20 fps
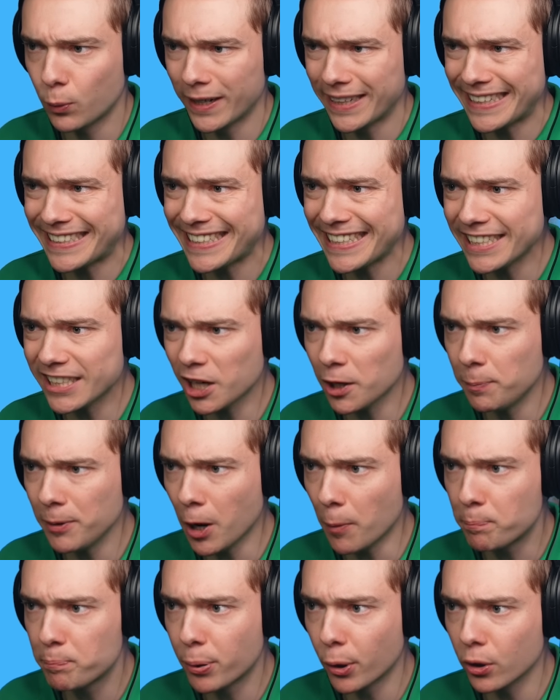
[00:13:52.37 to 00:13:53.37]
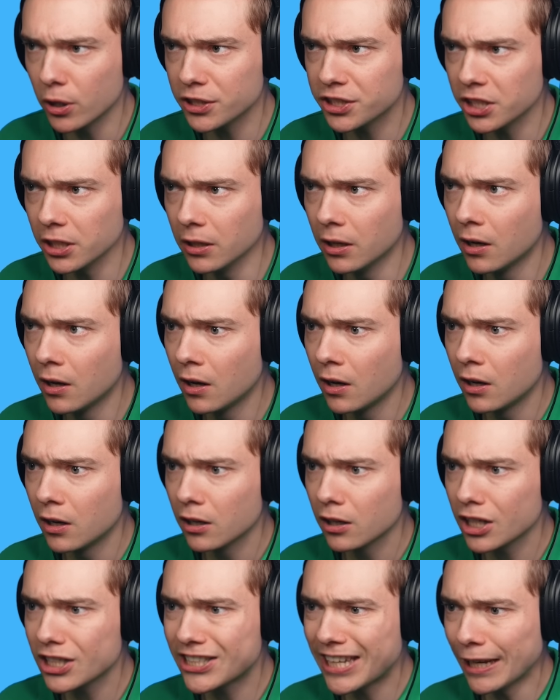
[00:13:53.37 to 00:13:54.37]
Wait, is this gonna be a person?
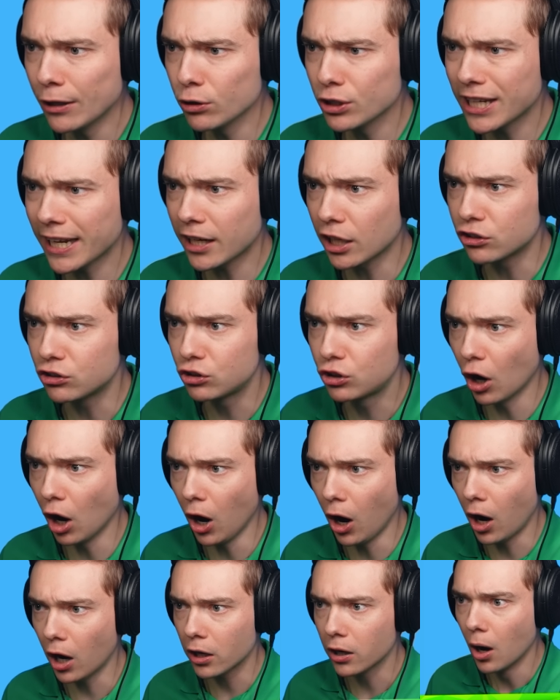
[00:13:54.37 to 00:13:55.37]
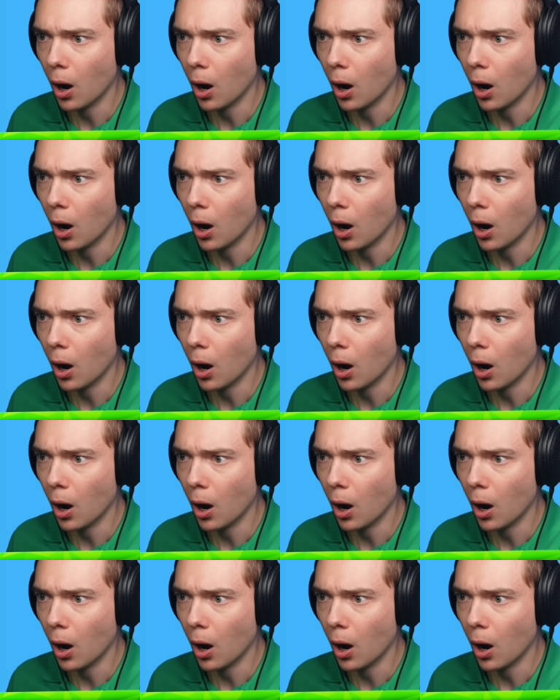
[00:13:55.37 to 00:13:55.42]
Because that looks like a dog.